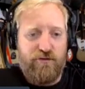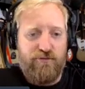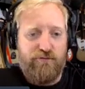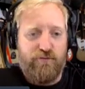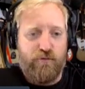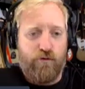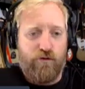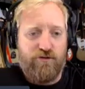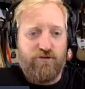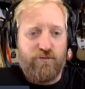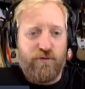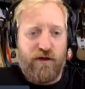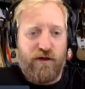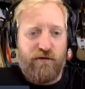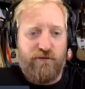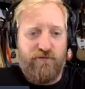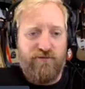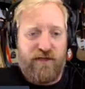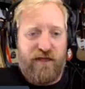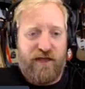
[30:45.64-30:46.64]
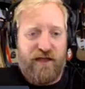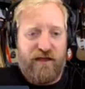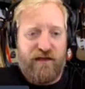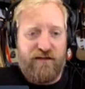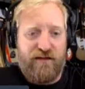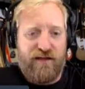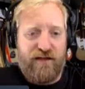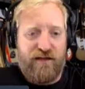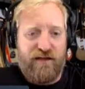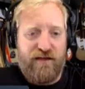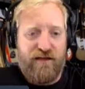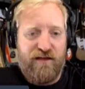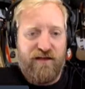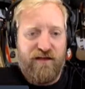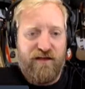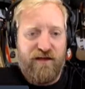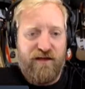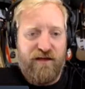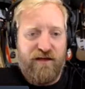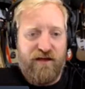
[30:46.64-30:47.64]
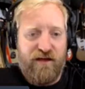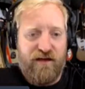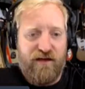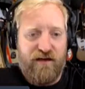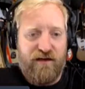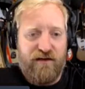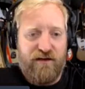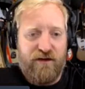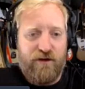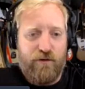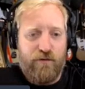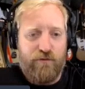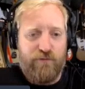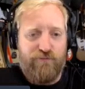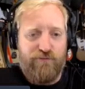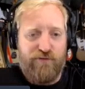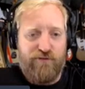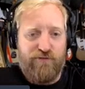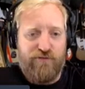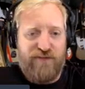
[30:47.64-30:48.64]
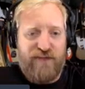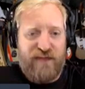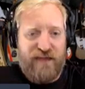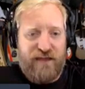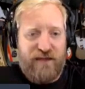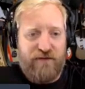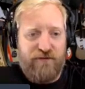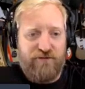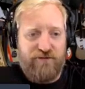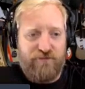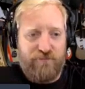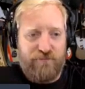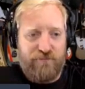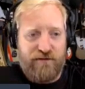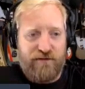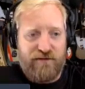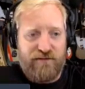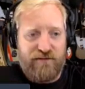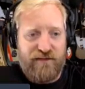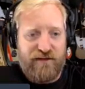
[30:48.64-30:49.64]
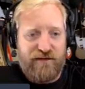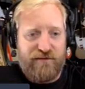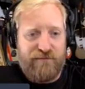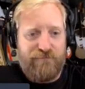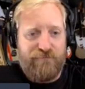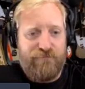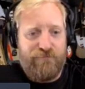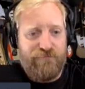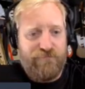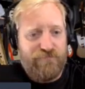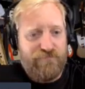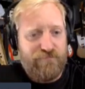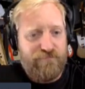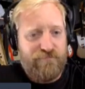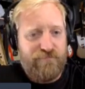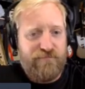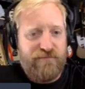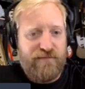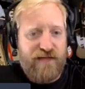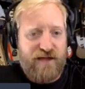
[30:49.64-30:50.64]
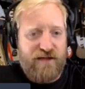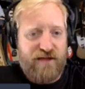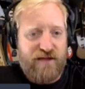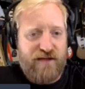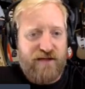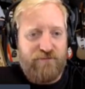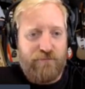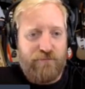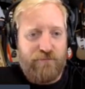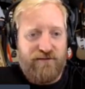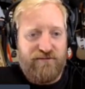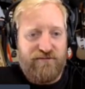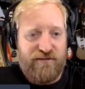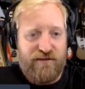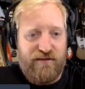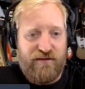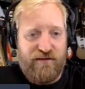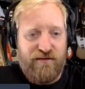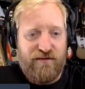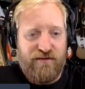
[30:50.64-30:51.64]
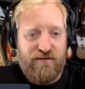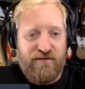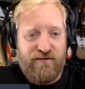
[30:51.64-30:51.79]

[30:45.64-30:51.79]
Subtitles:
4 12s and like a 15 or something like that, that could be spicy.